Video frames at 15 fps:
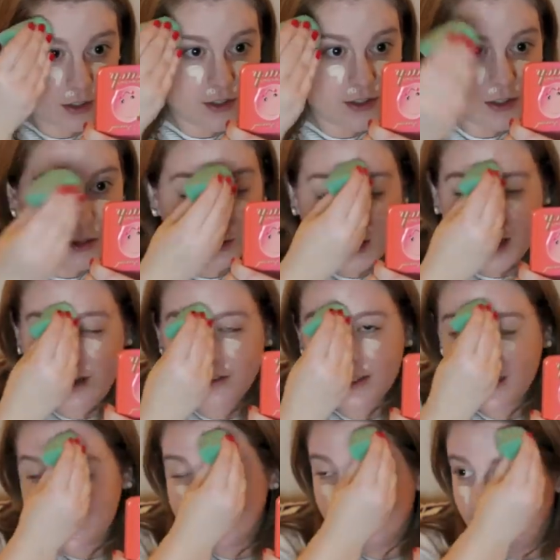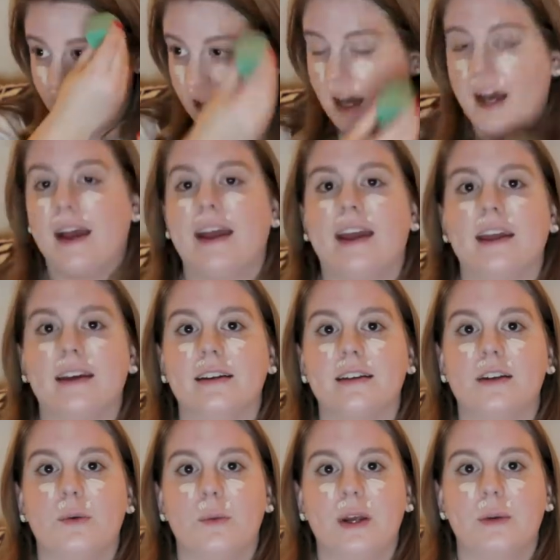So obviously I
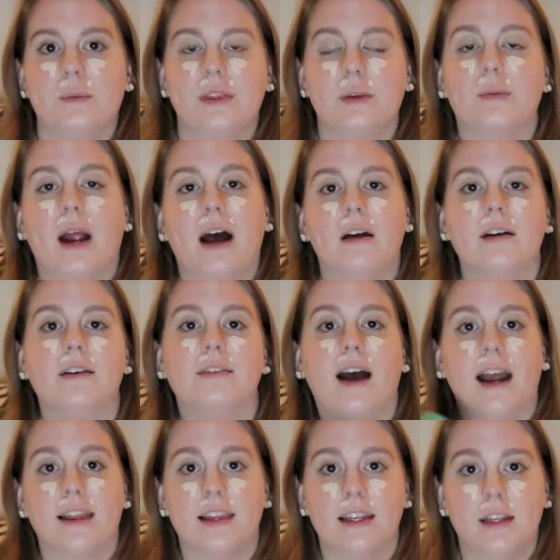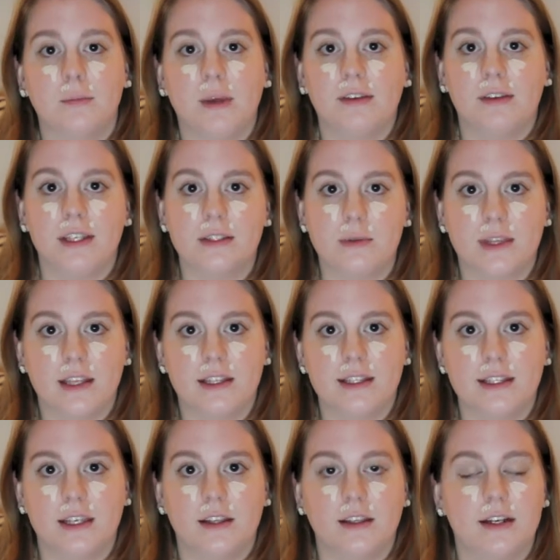went with the route of highlighting my face with
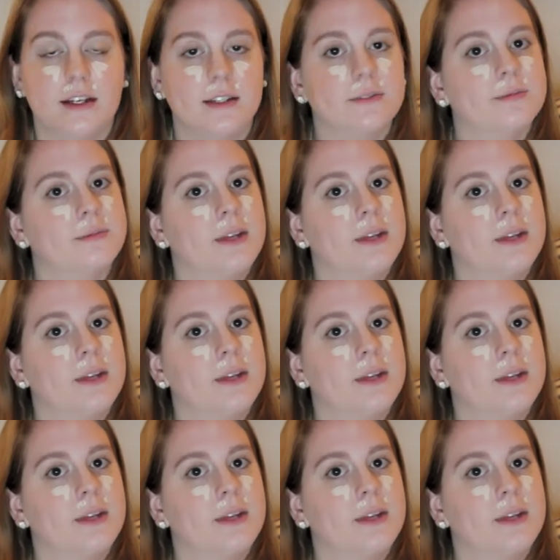concealer.